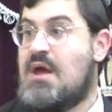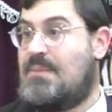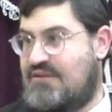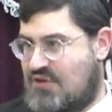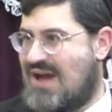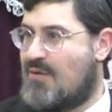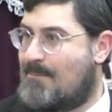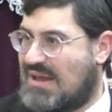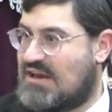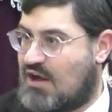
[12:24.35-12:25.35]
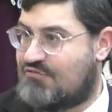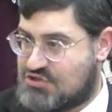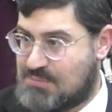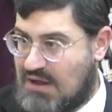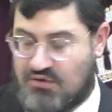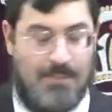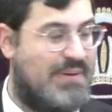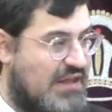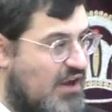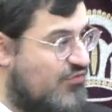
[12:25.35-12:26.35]
but if you have a big enough shmata,
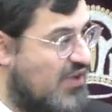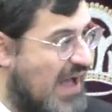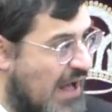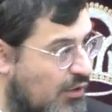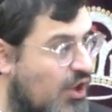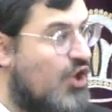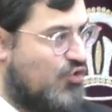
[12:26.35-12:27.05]
big enough towel